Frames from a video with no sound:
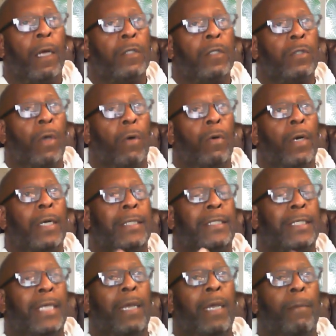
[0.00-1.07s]
so
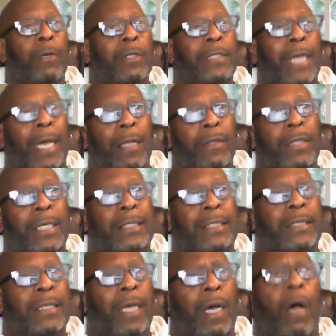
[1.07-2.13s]
today i'm going to title
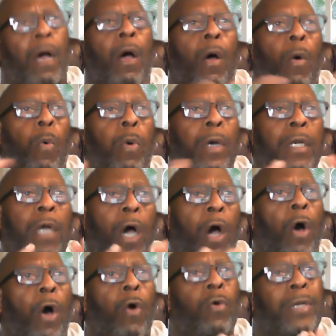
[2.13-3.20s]
this uh, what
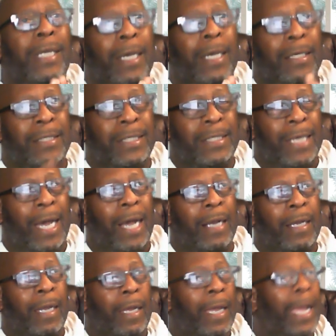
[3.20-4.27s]
owning a
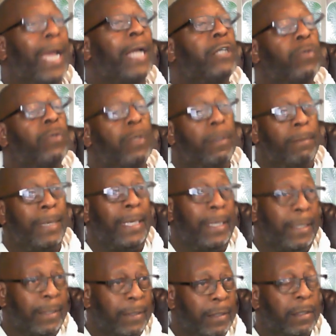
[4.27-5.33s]
stock actually
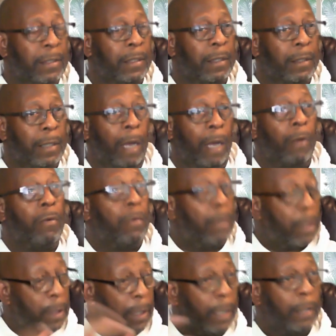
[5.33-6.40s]
means now
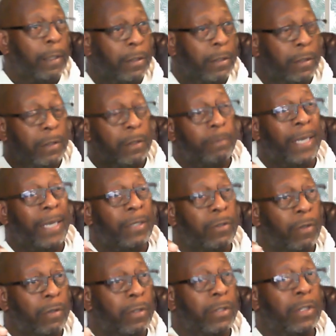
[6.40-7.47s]
again this is based
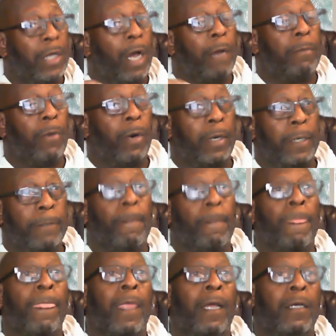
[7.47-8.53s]
on the stock market
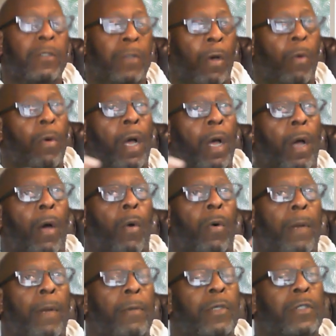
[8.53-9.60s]
so
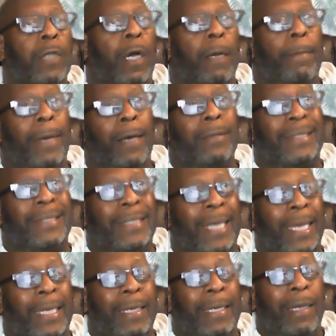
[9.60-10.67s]
what i'm going to talk about
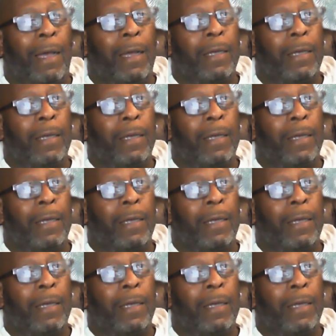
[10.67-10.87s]
today